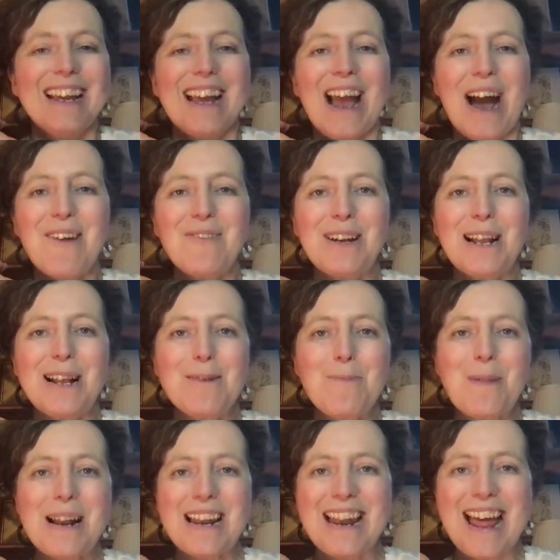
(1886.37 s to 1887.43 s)
have a little
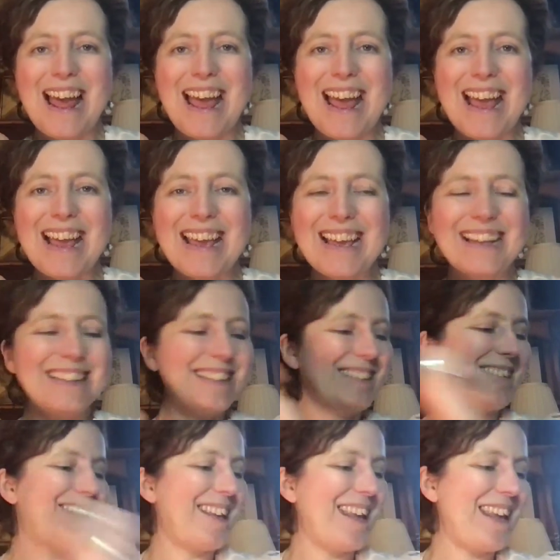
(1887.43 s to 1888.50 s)
play and
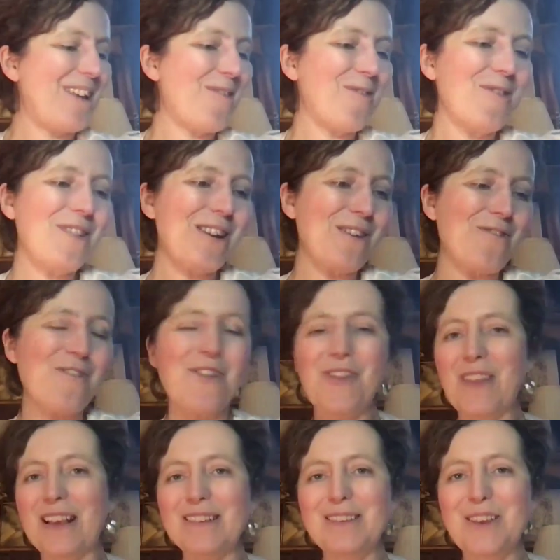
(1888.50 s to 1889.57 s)
see all the
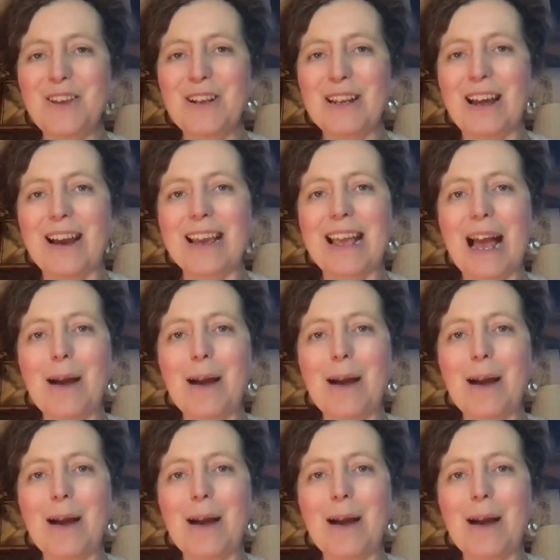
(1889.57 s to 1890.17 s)
different things that you like.